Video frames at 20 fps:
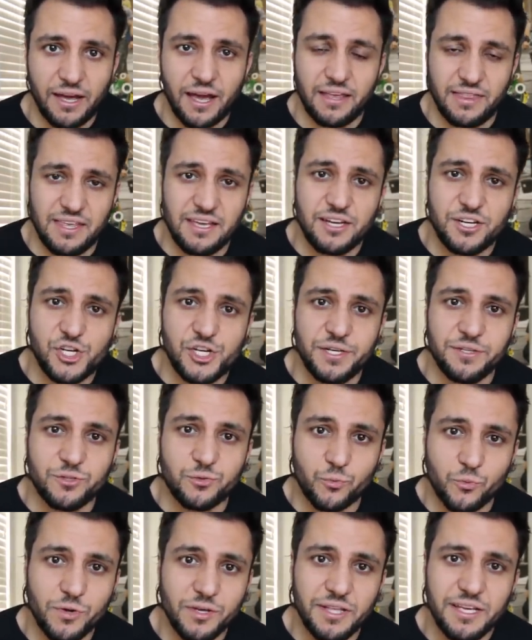I think
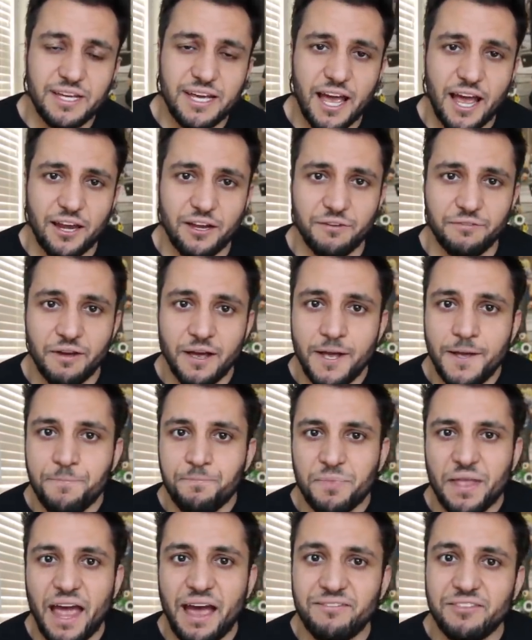she's really kind of
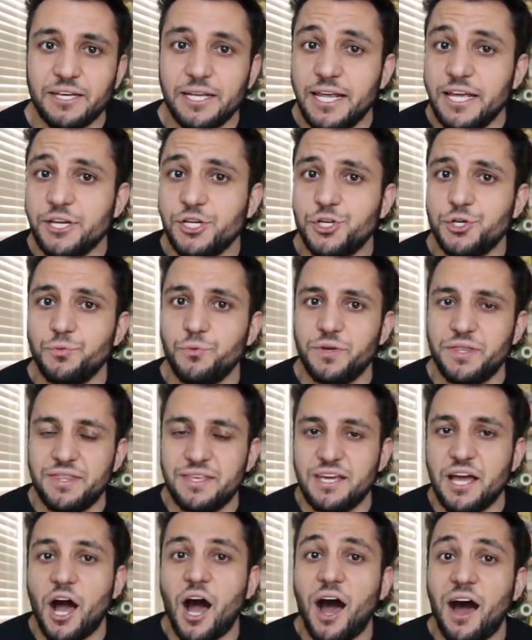having an issue with the